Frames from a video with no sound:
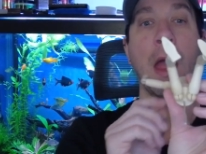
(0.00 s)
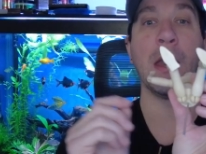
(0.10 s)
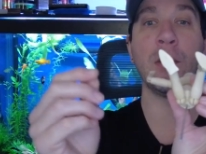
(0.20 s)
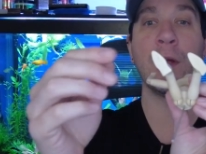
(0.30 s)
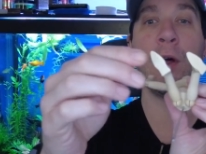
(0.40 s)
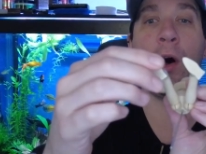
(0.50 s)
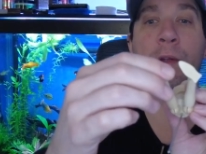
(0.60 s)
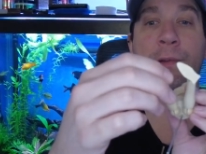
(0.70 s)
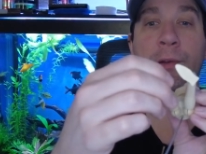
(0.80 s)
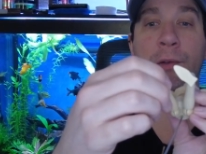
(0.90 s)
And you can
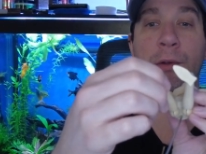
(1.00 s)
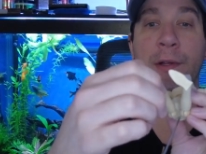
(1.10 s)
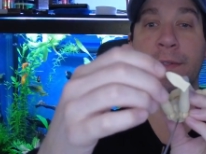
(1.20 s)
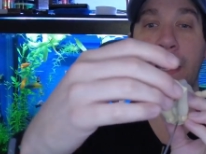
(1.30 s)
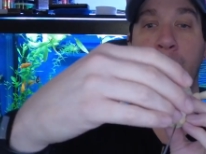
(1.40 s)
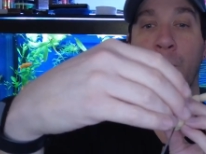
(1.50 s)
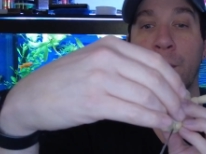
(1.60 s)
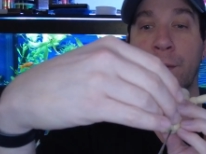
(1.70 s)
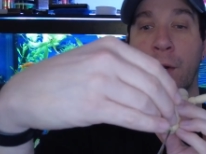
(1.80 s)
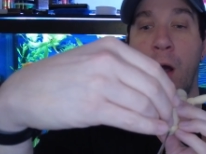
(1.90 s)
also do the same
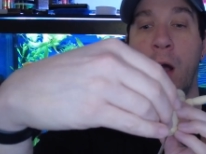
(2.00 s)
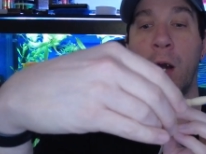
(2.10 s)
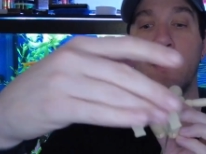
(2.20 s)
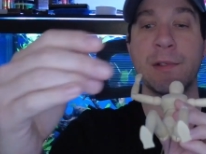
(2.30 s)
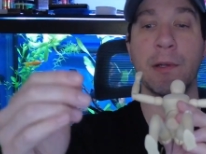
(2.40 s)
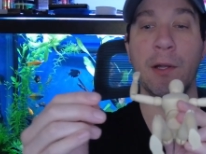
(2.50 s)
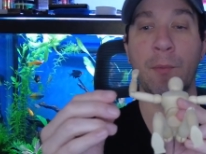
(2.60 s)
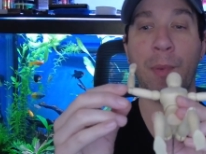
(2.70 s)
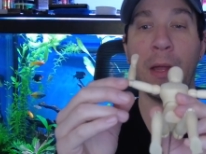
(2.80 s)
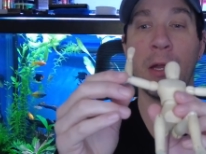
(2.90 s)
with your arms a little
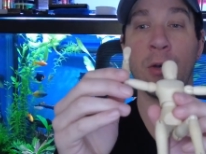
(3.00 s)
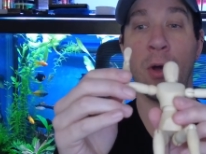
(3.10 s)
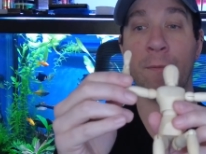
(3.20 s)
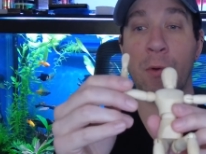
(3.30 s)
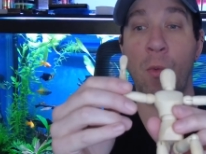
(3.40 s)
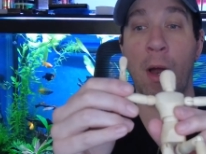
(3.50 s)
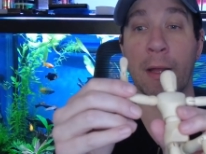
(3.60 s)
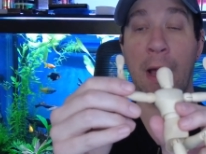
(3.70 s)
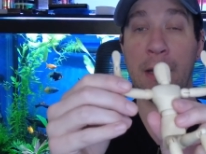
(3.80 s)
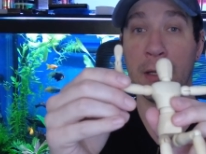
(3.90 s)
bit. You know, if you want
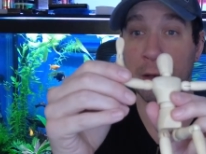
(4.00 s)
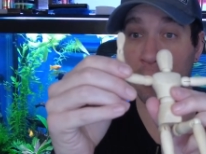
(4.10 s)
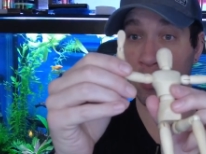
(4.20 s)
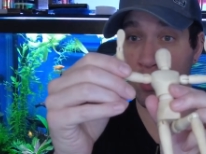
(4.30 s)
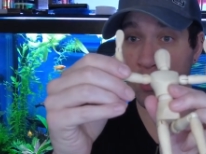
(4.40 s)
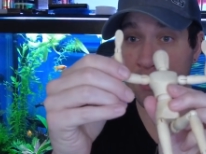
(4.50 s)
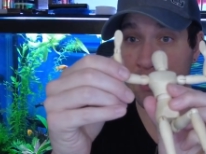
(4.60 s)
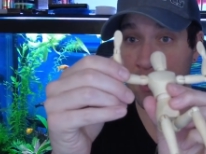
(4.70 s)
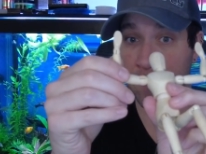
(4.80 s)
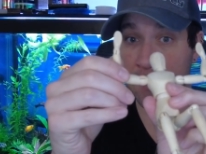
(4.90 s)
to kind of lose
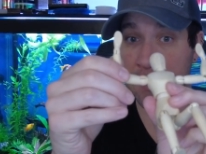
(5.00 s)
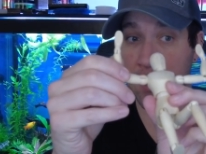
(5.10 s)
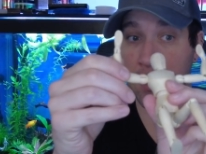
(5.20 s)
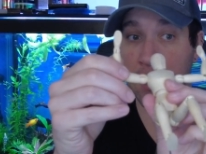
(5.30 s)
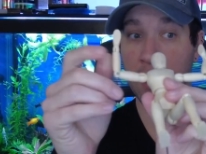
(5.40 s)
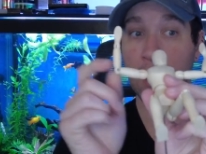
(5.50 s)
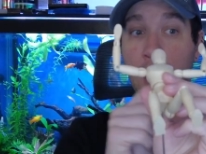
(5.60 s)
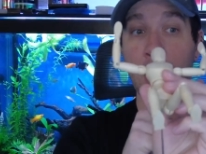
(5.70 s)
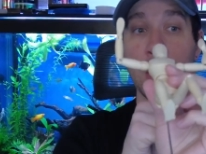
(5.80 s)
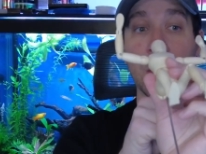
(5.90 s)
surface area,
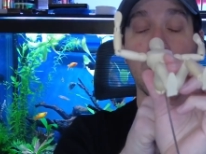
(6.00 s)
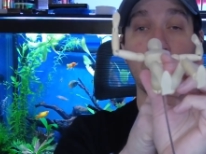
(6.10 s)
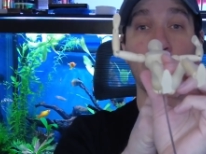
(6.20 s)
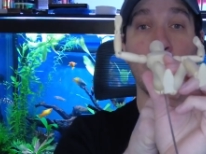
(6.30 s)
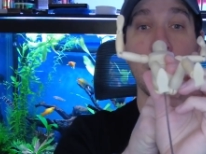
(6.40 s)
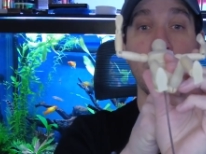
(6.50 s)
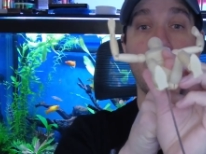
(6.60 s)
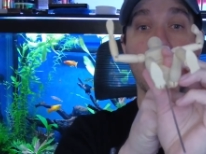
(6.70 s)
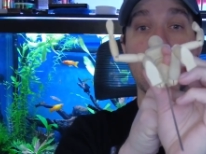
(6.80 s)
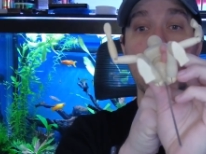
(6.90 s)
you're going to create
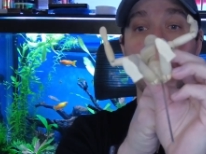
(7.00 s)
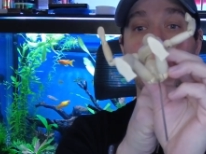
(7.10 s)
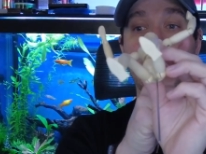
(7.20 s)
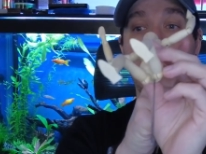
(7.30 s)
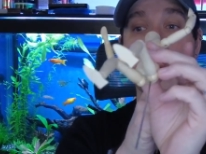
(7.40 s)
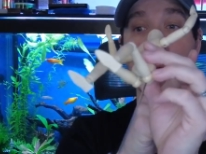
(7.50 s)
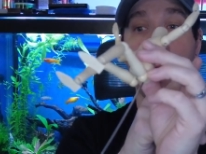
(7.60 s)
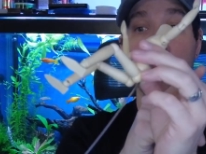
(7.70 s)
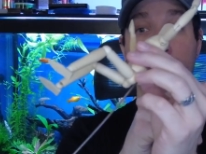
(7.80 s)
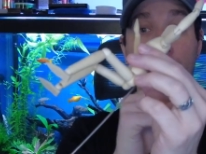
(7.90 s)
more here and kind of
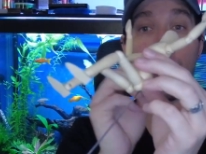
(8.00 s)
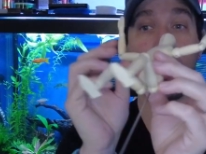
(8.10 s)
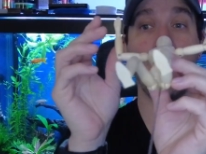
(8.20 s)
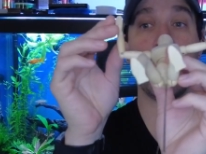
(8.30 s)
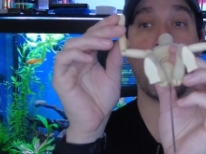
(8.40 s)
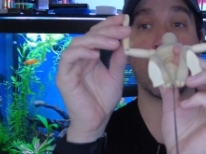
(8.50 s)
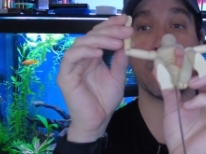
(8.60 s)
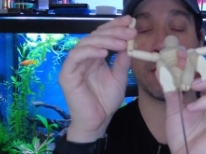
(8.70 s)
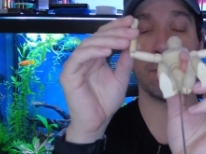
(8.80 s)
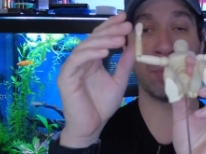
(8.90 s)
cause a roll, or
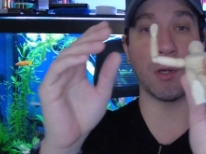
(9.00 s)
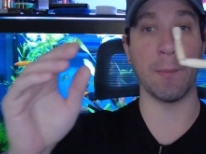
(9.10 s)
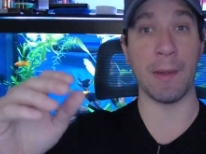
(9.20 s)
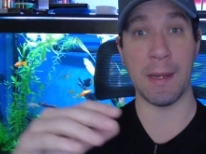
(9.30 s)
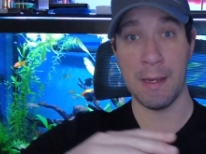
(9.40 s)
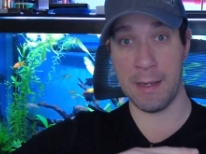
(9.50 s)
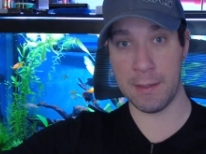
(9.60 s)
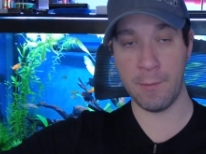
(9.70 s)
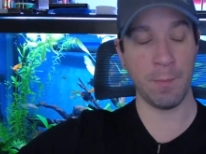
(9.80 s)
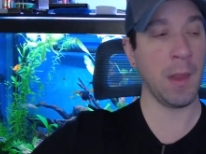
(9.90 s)
you can bring them
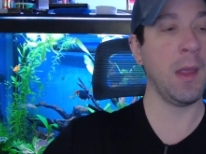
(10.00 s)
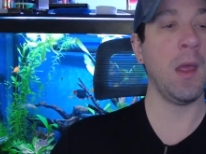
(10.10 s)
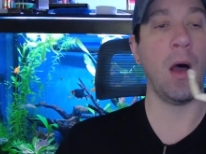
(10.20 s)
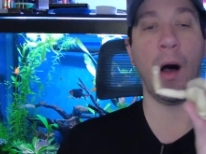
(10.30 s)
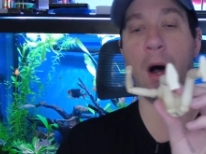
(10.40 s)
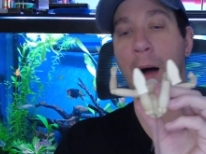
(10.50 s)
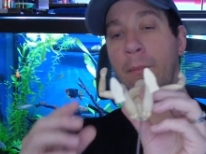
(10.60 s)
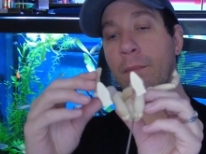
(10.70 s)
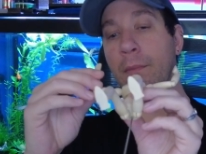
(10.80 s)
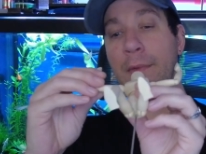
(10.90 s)
in. Uh,
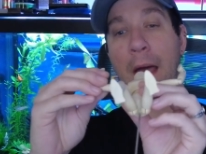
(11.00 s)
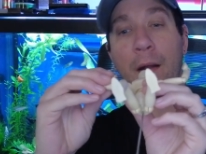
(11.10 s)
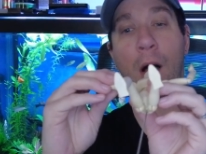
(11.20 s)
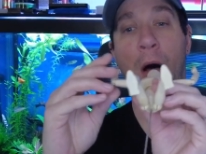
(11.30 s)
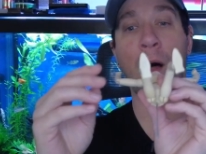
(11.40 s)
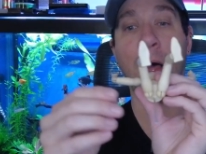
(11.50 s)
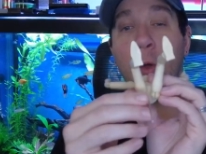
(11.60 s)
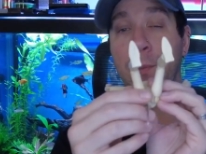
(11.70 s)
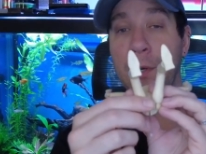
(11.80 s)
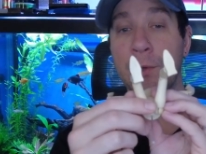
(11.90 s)
that'll all
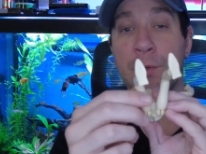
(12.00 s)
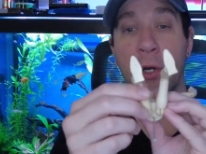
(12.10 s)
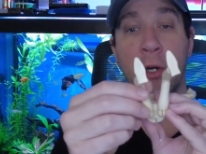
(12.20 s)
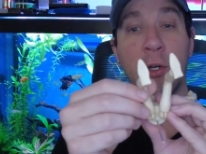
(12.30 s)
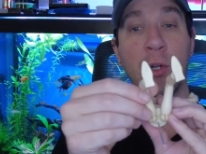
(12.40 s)
help you to turn.